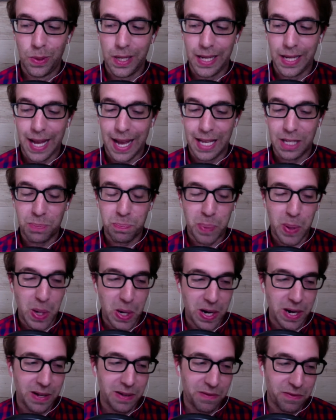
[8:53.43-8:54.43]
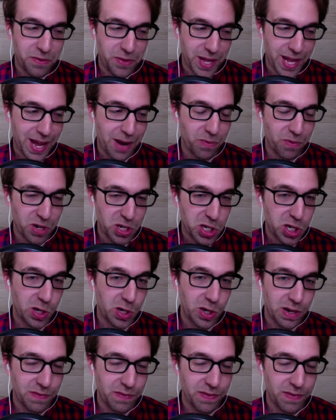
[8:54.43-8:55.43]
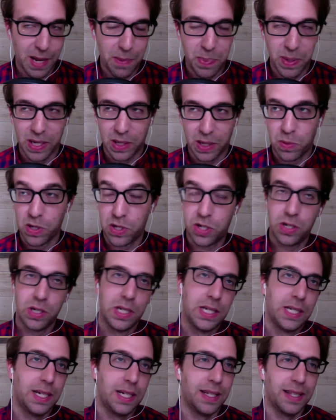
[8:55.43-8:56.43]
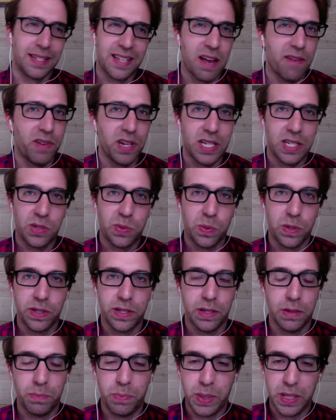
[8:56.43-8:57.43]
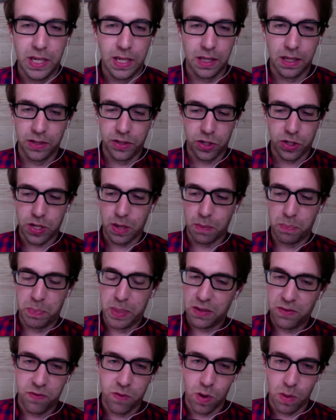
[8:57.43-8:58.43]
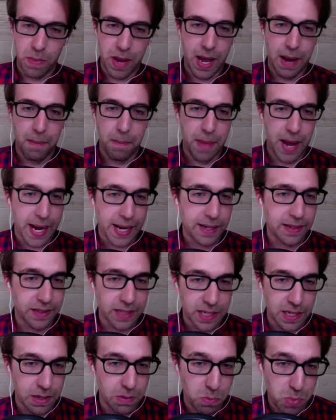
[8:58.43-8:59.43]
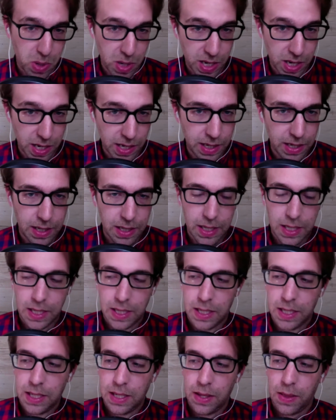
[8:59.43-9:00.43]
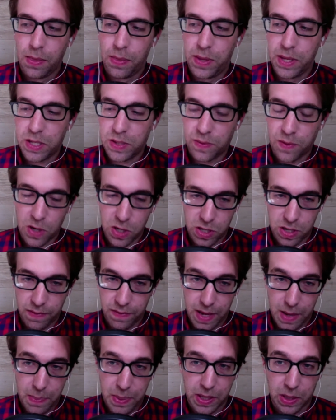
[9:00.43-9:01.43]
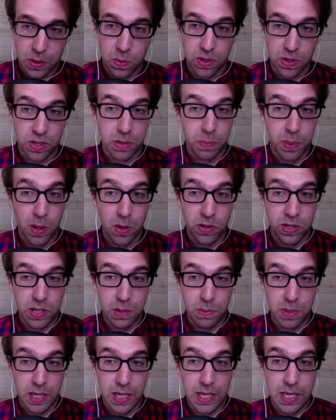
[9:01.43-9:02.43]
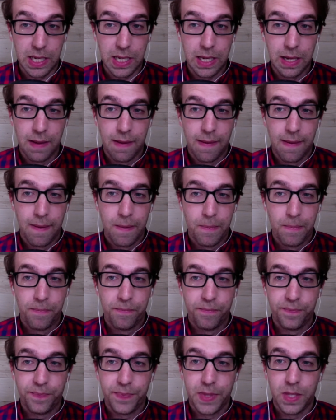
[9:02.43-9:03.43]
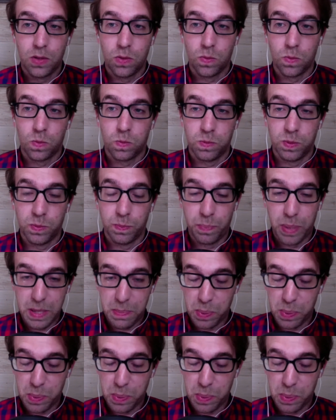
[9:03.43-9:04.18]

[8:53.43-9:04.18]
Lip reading: as part of that return of Epic, which in the 70s was just a big format magazine imprint, this version of Epic was supposed to be people